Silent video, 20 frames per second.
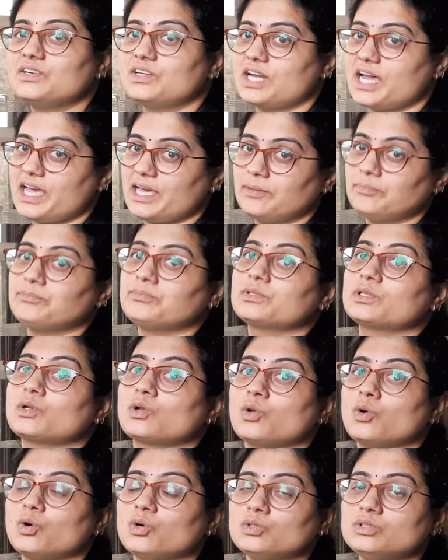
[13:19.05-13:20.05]
dry up
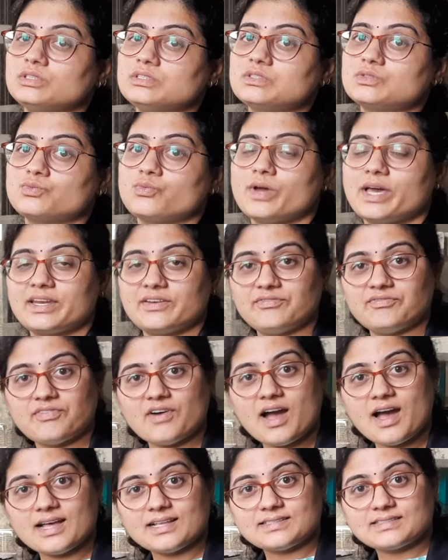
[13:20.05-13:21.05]
clothes very
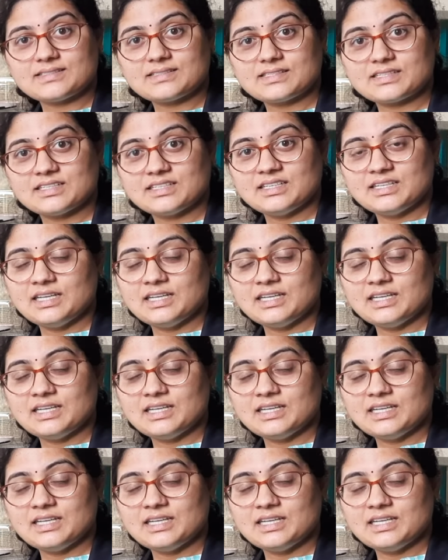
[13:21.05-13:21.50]
fast.